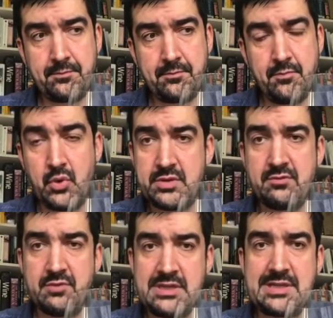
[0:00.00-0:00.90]
modern
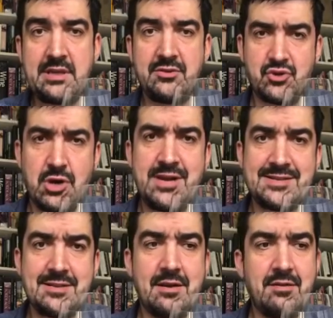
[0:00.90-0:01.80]
Riesling, drier
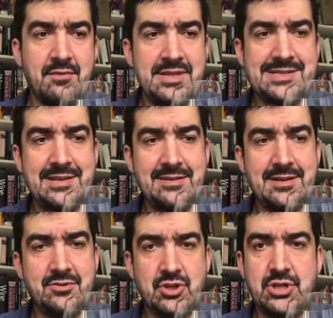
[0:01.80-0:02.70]
style of Riesling
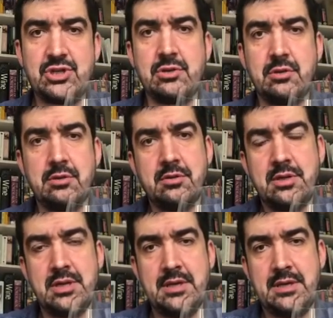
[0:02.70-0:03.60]
than traditional
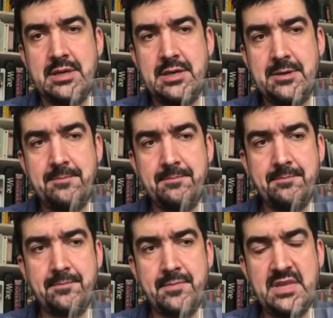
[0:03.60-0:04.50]

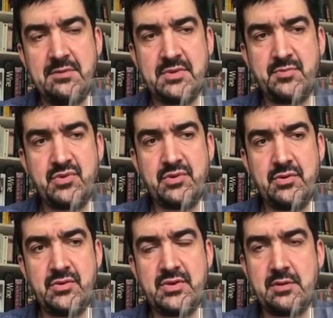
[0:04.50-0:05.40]
that was
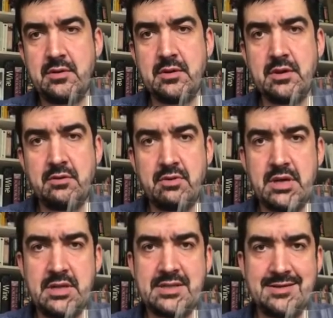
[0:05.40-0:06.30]
produced in
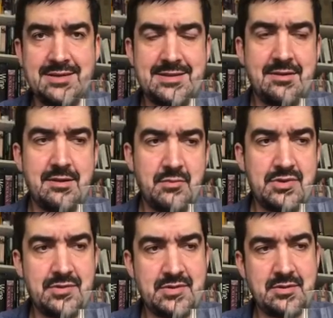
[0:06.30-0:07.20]
Rheinhessen at the time,
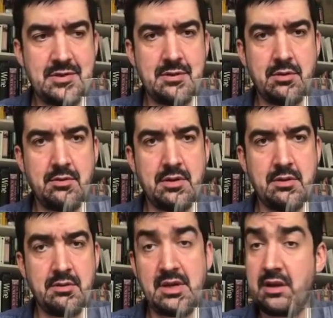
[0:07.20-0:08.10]
which is a lot, you
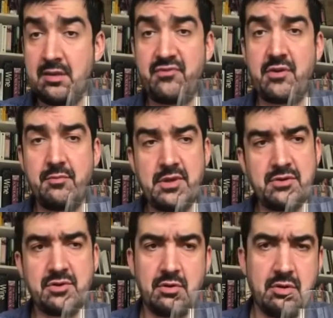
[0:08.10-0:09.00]
know, that Liebfrau
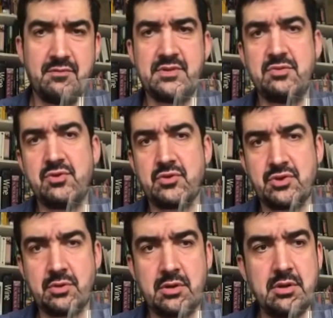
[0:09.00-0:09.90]
Milch, a lot of residual
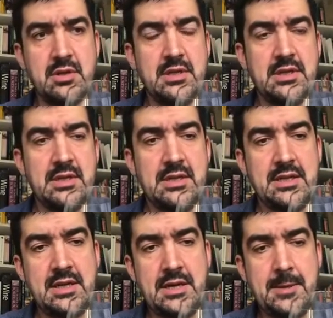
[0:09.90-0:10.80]
sugar.
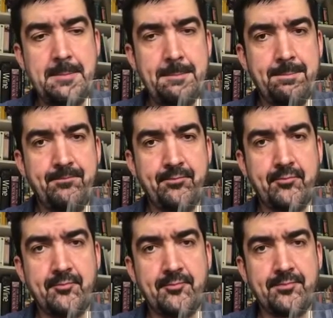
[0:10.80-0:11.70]

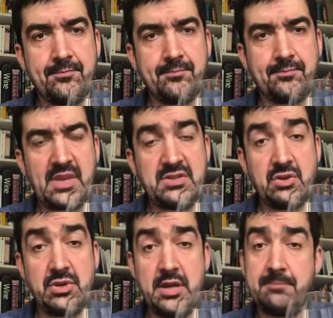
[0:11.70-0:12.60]
So
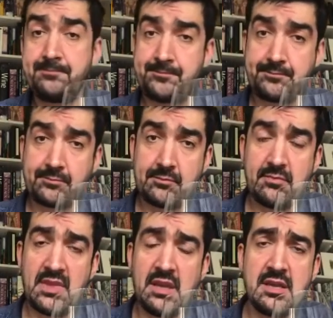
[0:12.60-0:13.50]
yeah,
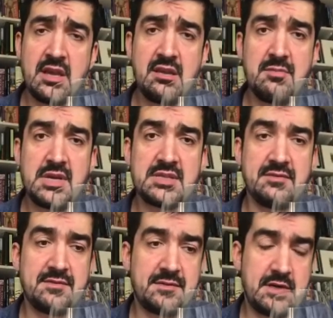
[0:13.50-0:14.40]
he gained a
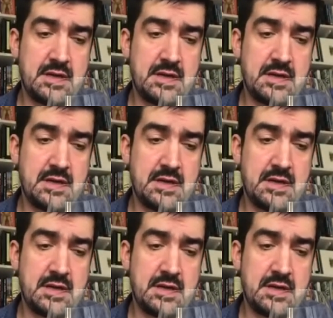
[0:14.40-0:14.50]
massive